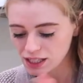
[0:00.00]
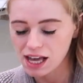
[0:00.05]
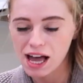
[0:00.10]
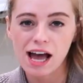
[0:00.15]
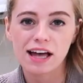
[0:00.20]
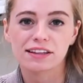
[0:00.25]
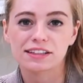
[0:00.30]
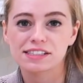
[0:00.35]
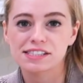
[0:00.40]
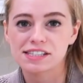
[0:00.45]

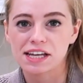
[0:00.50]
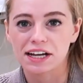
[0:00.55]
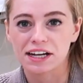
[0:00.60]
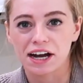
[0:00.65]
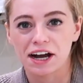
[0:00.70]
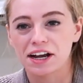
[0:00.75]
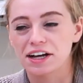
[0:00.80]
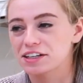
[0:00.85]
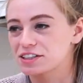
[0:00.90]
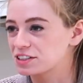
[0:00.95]
at least I
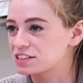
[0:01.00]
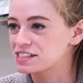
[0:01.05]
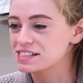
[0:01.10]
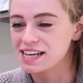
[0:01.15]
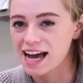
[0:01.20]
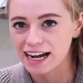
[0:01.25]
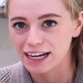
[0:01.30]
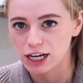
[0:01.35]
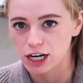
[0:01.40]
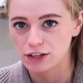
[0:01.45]
got a good
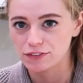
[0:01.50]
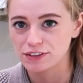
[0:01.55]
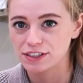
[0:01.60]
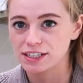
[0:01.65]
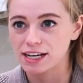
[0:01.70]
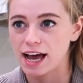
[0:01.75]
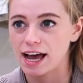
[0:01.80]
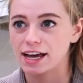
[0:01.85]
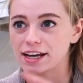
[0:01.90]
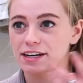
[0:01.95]
snack out of
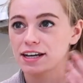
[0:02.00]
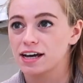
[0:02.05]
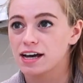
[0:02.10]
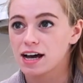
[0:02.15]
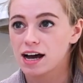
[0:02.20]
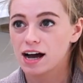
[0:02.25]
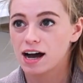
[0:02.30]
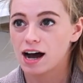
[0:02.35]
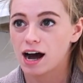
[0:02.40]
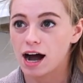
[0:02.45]
it, and
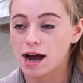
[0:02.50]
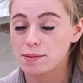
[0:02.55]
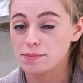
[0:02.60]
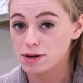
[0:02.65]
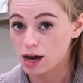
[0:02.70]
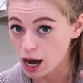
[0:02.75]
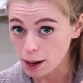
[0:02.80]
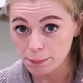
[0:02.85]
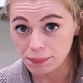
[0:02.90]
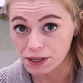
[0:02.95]
I'm
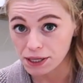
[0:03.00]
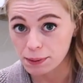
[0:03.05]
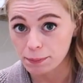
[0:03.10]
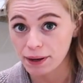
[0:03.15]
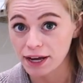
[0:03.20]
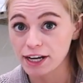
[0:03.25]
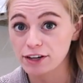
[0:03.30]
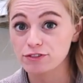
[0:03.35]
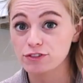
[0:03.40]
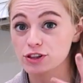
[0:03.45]
not being
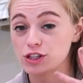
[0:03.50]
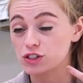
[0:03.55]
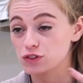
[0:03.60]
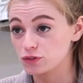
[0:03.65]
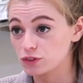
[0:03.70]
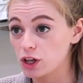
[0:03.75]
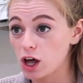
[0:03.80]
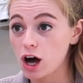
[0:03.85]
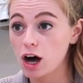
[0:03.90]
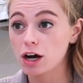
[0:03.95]
paid for this
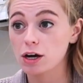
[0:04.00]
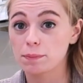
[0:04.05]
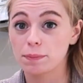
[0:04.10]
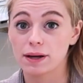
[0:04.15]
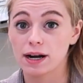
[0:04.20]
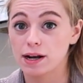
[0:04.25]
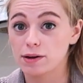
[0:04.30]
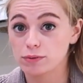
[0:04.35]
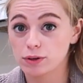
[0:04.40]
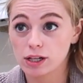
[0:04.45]
vlog,
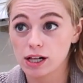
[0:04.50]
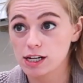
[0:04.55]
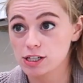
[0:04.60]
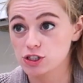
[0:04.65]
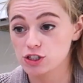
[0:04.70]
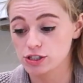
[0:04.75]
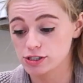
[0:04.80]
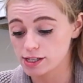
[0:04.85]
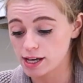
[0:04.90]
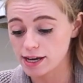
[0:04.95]
but I will
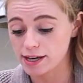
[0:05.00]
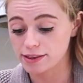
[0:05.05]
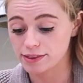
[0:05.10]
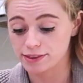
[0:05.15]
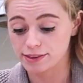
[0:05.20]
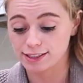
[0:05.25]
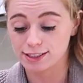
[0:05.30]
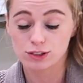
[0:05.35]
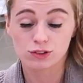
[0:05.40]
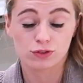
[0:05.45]
actually
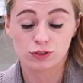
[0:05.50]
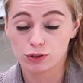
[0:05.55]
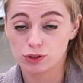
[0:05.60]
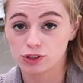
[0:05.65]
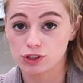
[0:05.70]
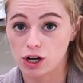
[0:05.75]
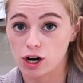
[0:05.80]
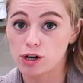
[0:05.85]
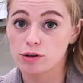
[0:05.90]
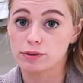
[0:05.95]
say these
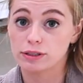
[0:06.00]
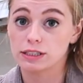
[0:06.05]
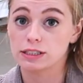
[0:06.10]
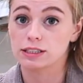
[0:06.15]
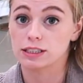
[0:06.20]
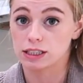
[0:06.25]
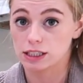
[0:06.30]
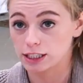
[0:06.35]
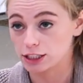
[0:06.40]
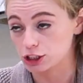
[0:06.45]
foods are
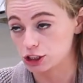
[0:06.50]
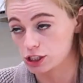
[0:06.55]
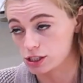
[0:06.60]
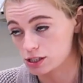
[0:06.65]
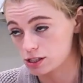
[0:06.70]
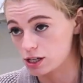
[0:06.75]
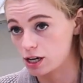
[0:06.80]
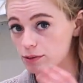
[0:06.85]
really delicious. So